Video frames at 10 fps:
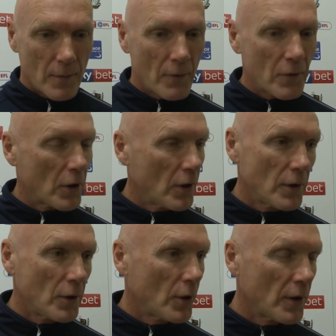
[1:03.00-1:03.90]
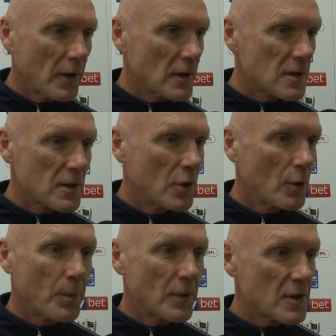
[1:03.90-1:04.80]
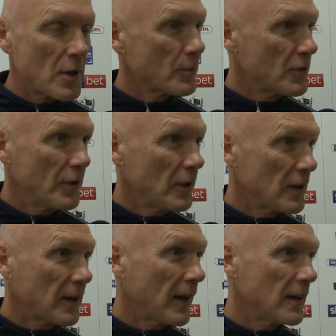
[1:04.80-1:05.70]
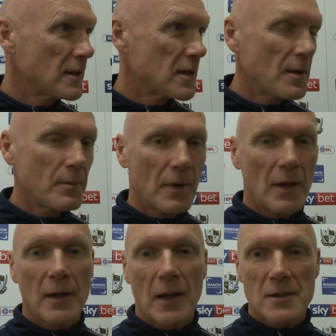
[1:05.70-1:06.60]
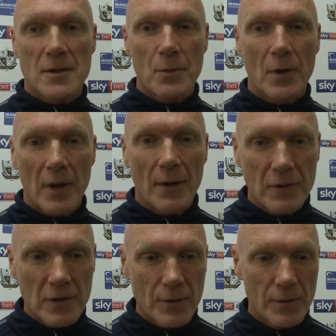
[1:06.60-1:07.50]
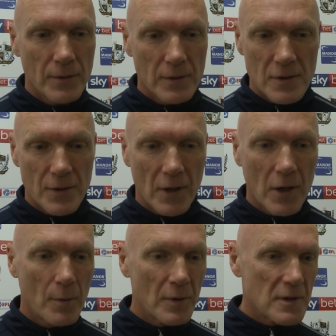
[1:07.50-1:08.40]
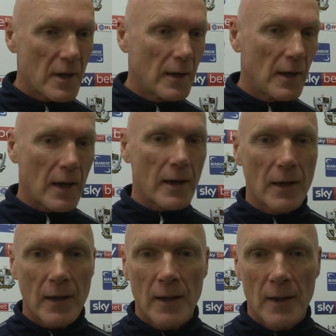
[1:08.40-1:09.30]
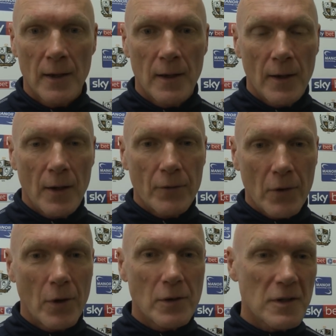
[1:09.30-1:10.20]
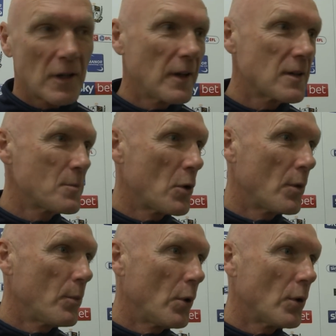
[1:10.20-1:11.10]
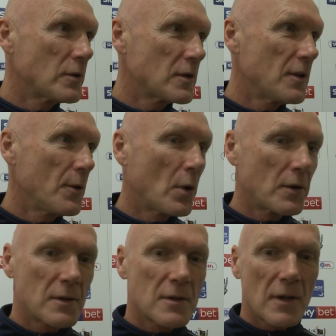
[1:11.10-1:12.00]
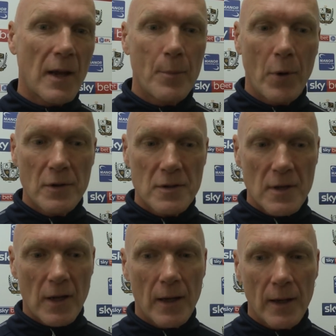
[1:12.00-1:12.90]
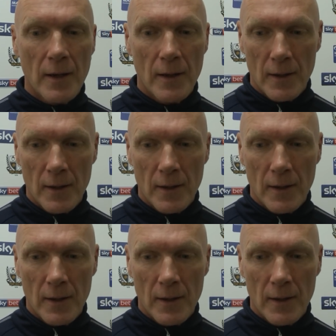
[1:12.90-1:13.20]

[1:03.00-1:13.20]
I've got to look at this cup as an opportunity to get in the team, and that's what they have to do. So they can't be taking it lightly. Of course, the league's more important and you want to get points in the league.